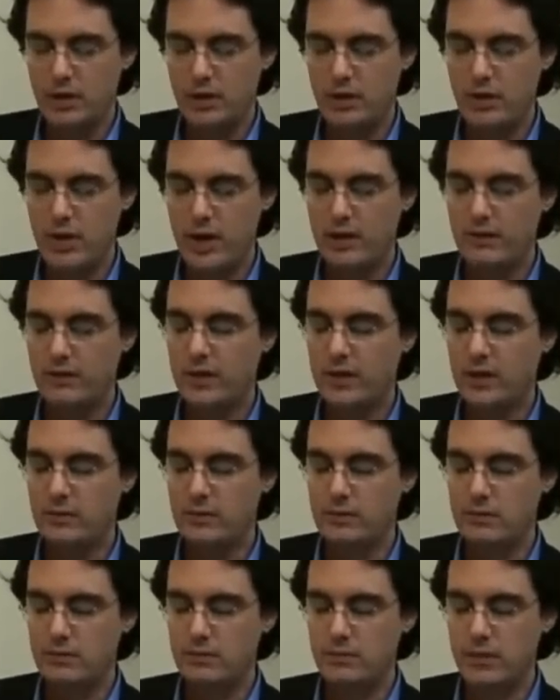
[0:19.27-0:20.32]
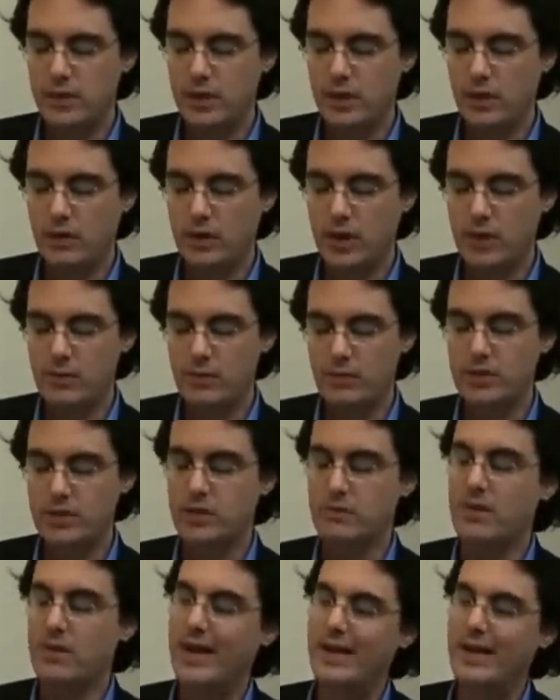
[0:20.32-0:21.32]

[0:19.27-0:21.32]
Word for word: you have um, you know come up with some